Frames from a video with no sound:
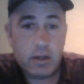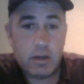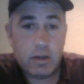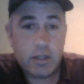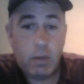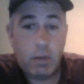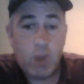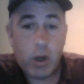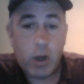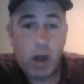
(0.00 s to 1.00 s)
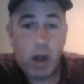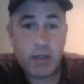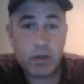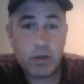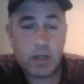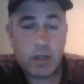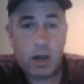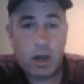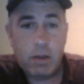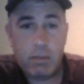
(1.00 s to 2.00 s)
some of the organizers
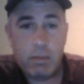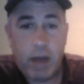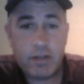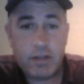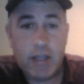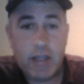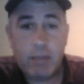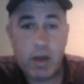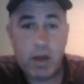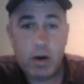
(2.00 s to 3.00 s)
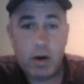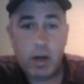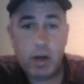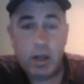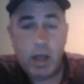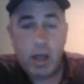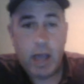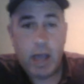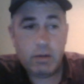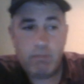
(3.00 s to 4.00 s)
might have stopped there
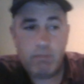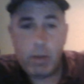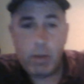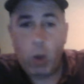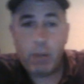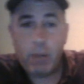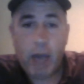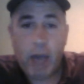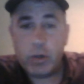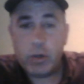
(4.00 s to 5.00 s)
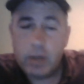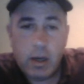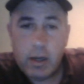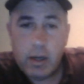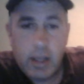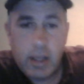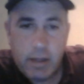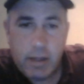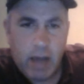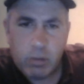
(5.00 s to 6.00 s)
and maybe walked backward.
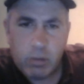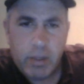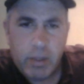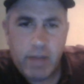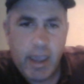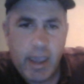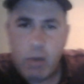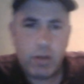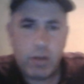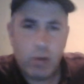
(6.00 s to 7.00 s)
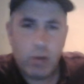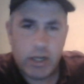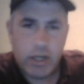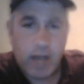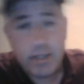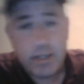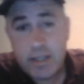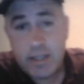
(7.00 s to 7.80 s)
I don't believe they came over the bridge. I didn't see